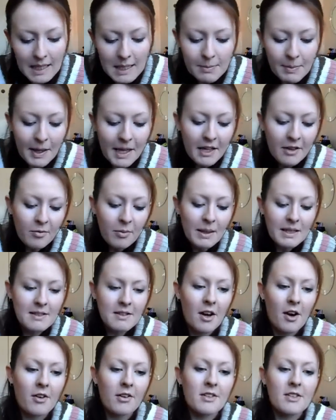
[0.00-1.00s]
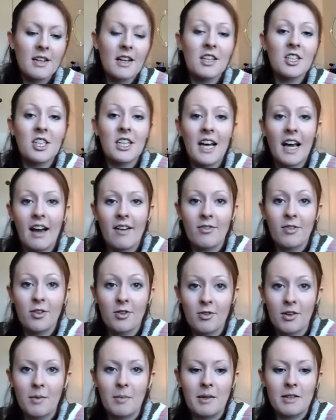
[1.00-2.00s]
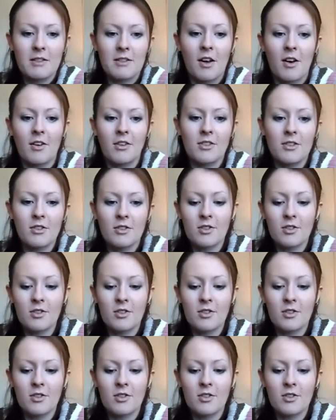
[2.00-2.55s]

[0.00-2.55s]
Speaking of mascaras, I actually have 3 mascaras,